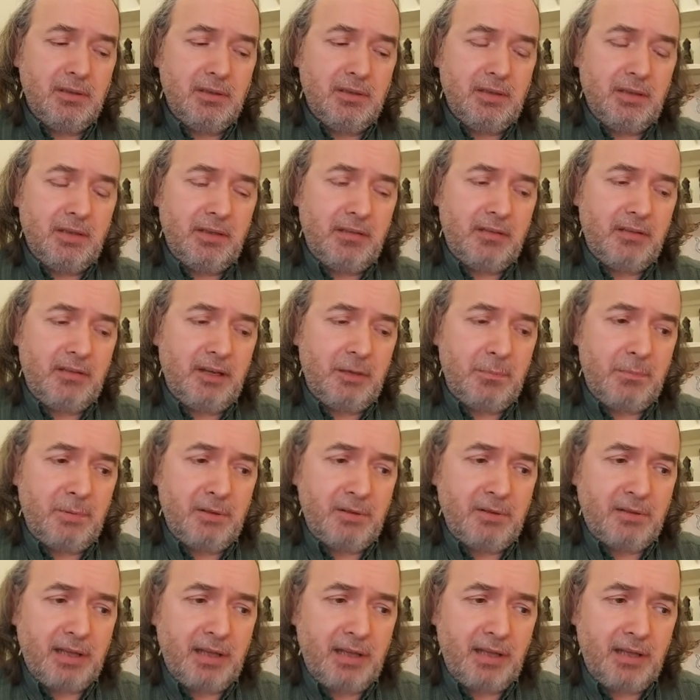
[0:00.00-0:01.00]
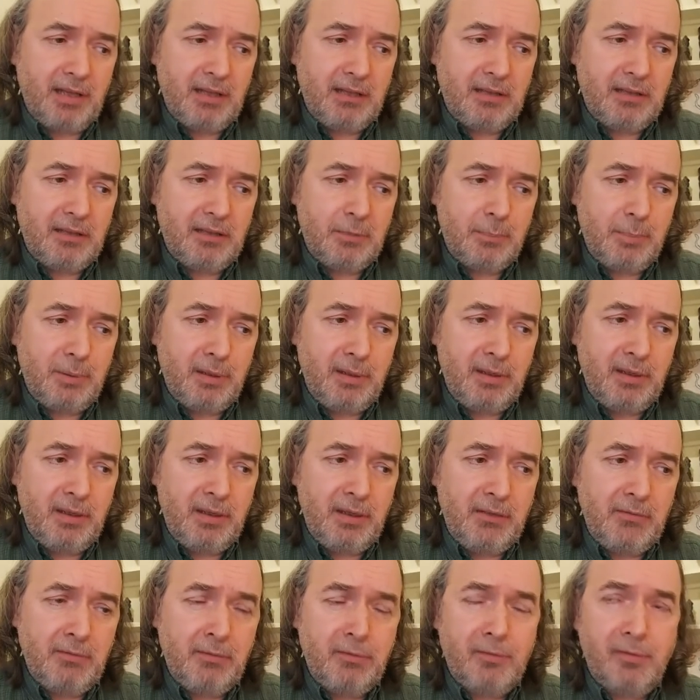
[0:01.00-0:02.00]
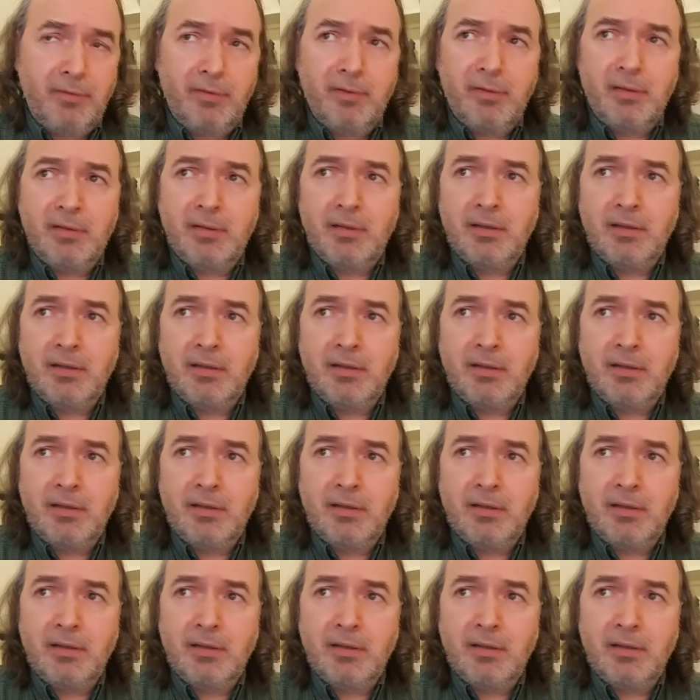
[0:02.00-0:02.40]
and deepest held belief.